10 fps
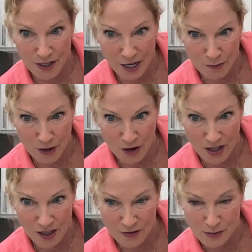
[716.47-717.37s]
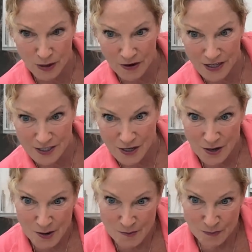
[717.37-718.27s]
Care Bear, I love asparagus.
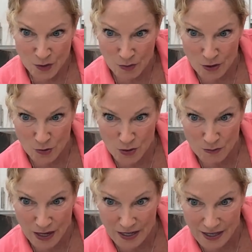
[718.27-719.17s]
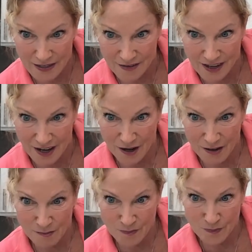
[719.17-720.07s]
Your mother would make it
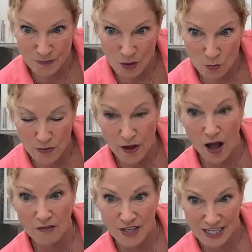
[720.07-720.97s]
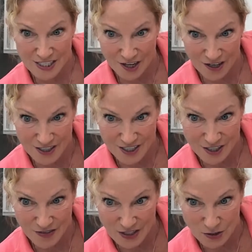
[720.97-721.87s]
with holiday sauces.
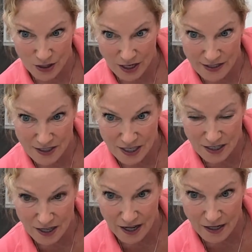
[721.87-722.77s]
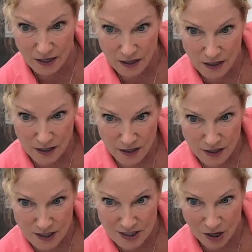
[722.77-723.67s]
So that's great. I just didn't like
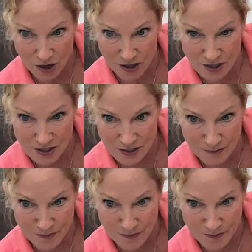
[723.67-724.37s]
the sauce.